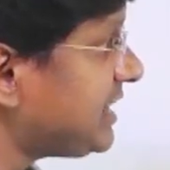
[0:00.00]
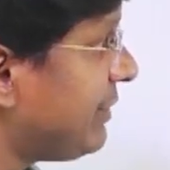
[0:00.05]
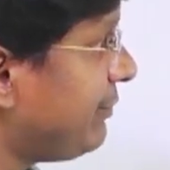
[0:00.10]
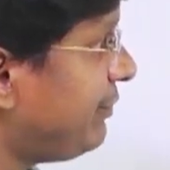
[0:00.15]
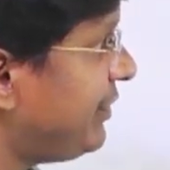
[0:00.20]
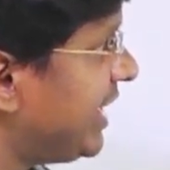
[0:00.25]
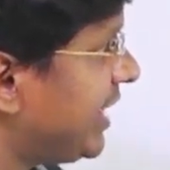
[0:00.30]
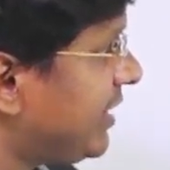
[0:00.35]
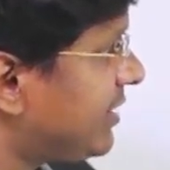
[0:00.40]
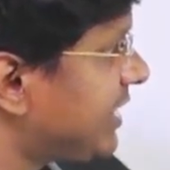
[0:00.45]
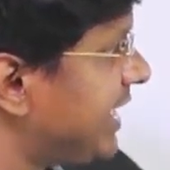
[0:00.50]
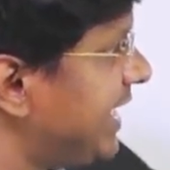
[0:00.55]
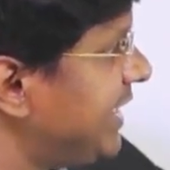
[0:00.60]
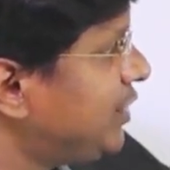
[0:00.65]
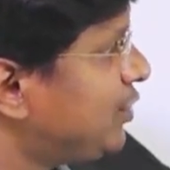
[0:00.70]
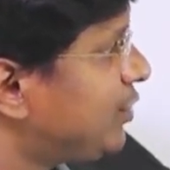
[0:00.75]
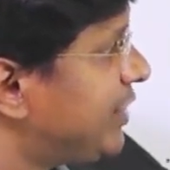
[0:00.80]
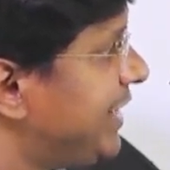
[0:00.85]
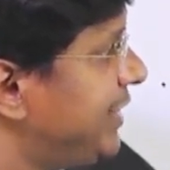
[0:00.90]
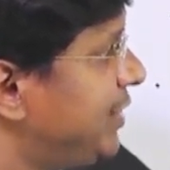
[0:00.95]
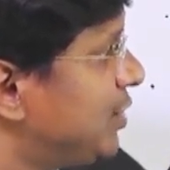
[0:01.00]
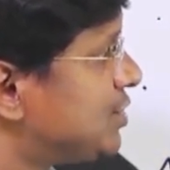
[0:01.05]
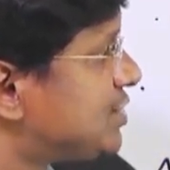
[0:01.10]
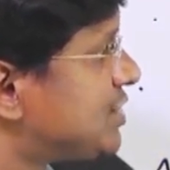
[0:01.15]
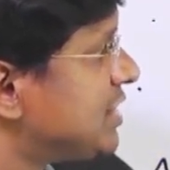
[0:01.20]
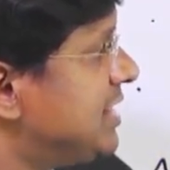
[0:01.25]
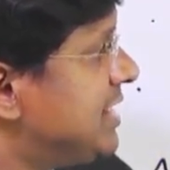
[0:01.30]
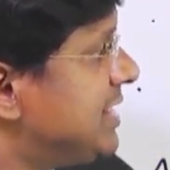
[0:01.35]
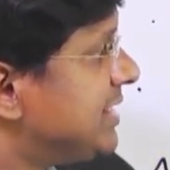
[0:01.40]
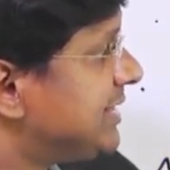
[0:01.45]
We are trying to
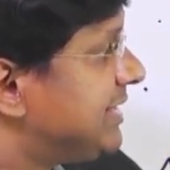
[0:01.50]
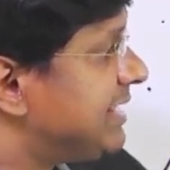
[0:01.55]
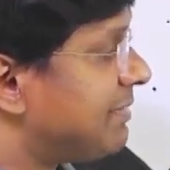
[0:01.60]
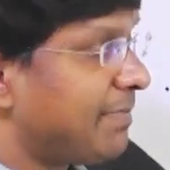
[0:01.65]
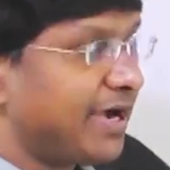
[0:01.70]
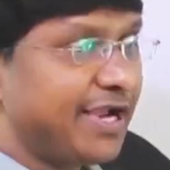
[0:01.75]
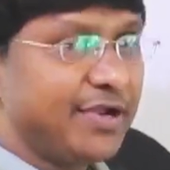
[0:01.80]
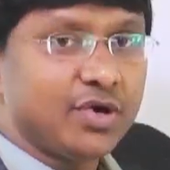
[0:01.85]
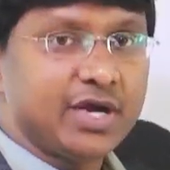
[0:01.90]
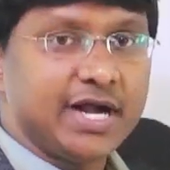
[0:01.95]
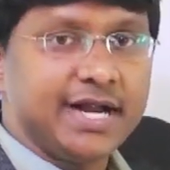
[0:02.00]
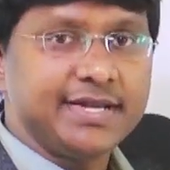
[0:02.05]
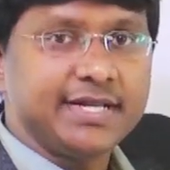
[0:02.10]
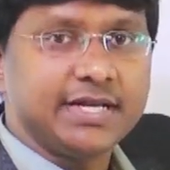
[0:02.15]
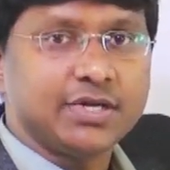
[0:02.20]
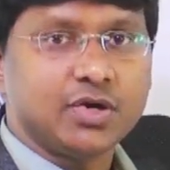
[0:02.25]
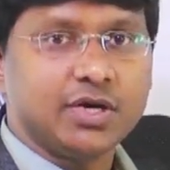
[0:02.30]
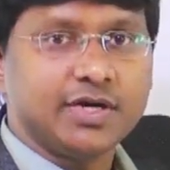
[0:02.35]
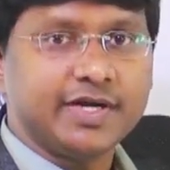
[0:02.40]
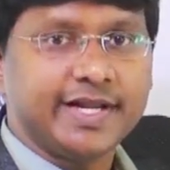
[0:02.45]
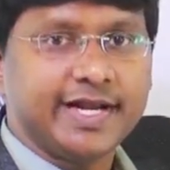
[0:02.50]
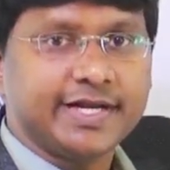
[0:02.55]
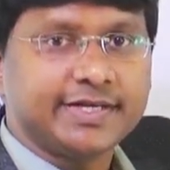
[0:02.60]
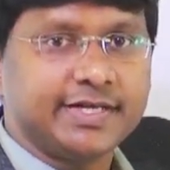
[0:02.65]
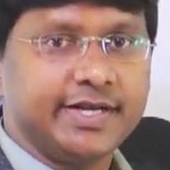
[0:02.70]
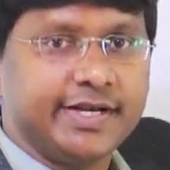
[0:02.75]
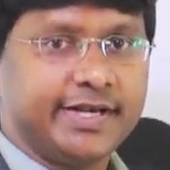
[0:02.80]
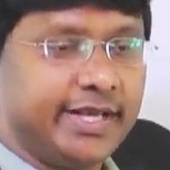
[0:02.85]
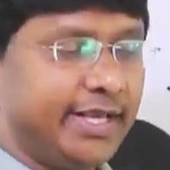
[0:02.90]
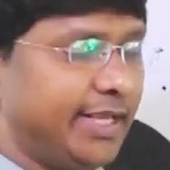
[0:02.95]
reduce the myocardial
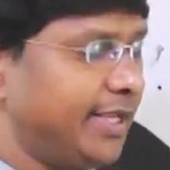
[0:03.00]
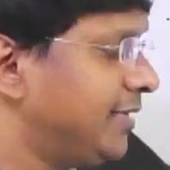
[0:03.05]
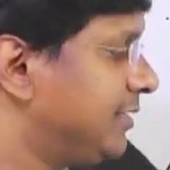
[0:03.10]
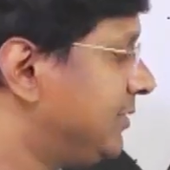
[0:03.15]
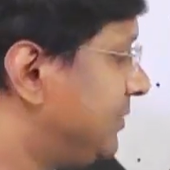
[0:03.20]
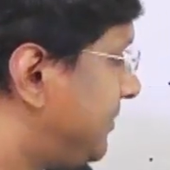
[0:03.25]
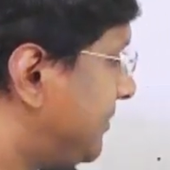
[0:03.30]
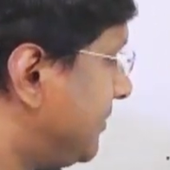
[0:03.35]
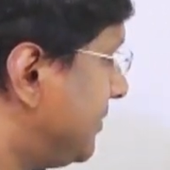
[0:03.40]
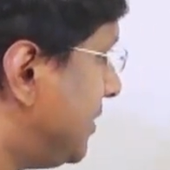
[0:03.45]
contractility